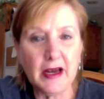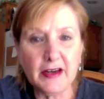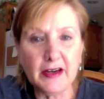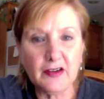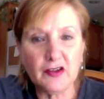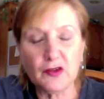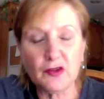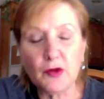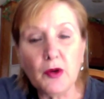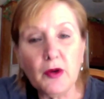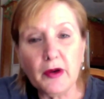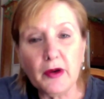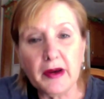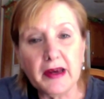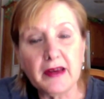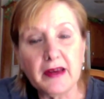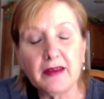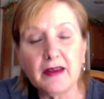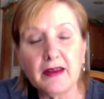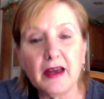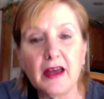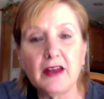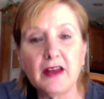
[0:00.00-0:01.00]
since
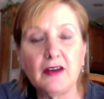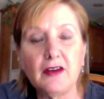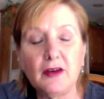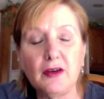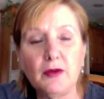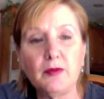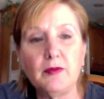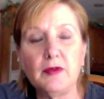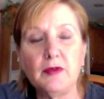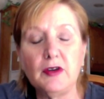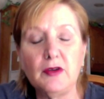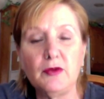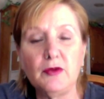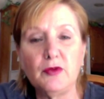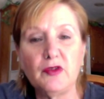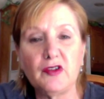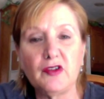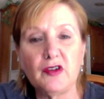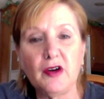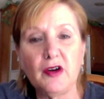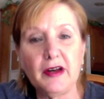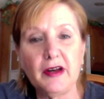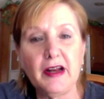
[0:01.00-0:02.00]
it's my
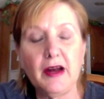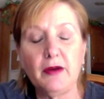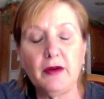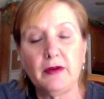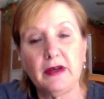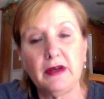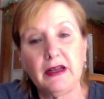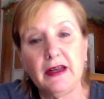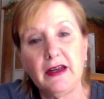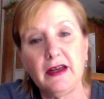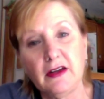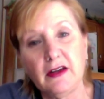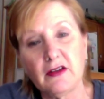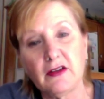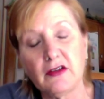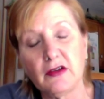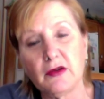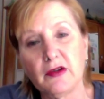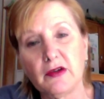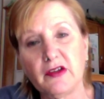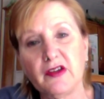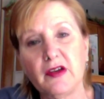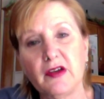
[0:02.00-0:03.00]
story that
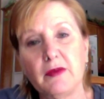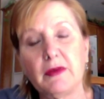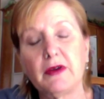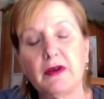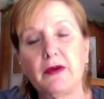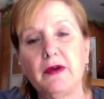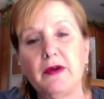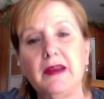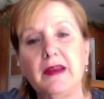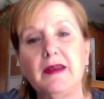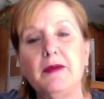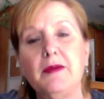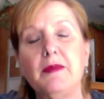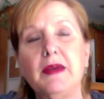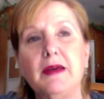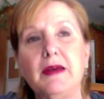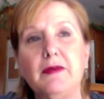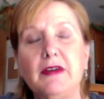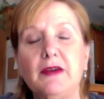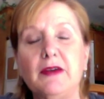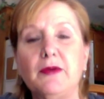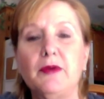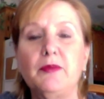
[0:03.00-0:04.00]
you started out
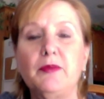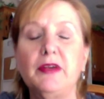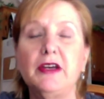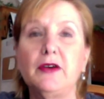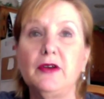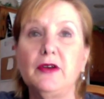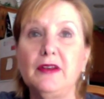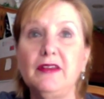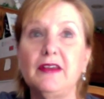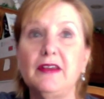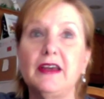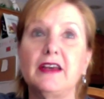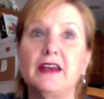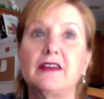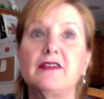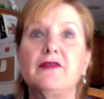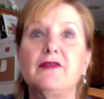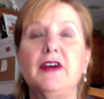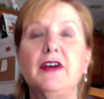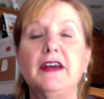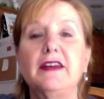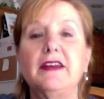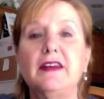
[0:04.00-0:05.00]
relating to some
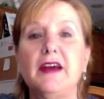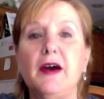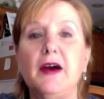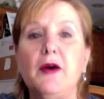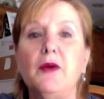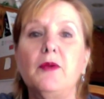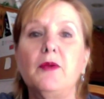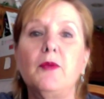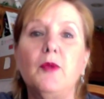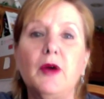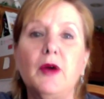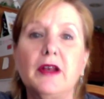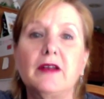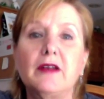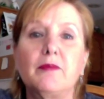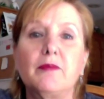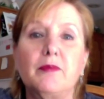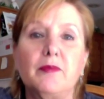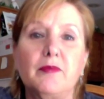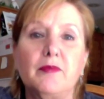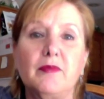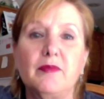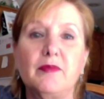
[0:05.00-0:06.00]
degree, that maybe it would be a
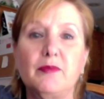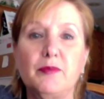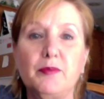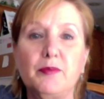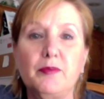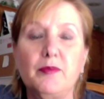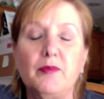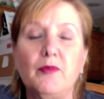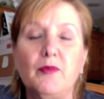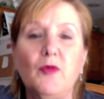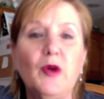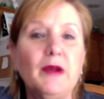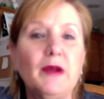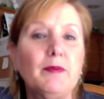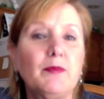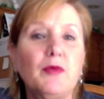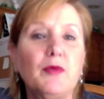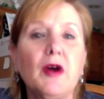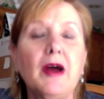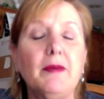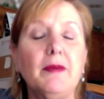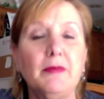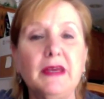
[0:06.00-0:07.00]
good thing to find
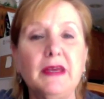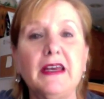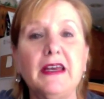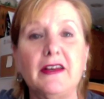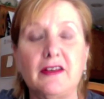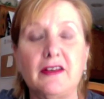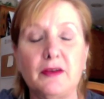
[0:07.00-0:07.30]
out what